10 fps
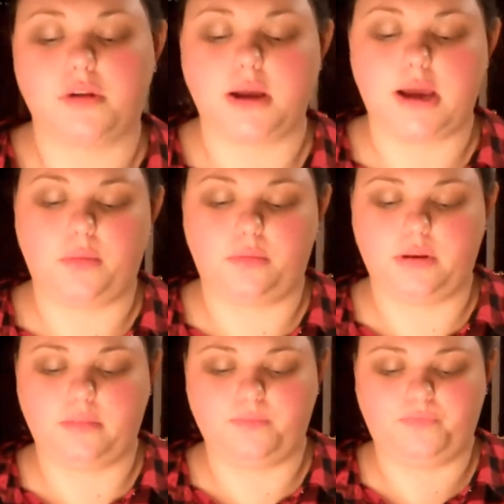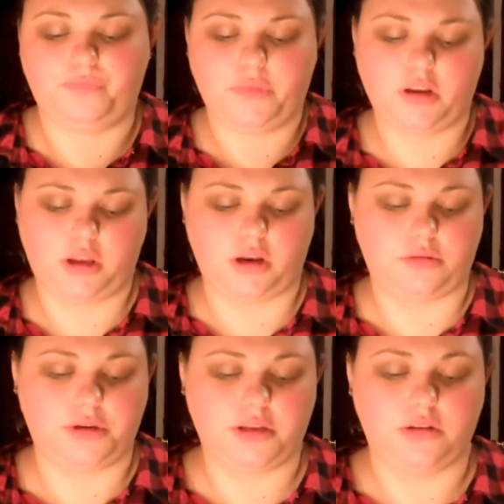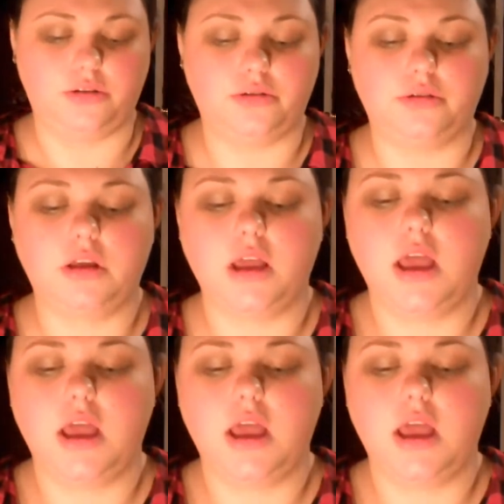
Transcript: but I, I you know, didn't look.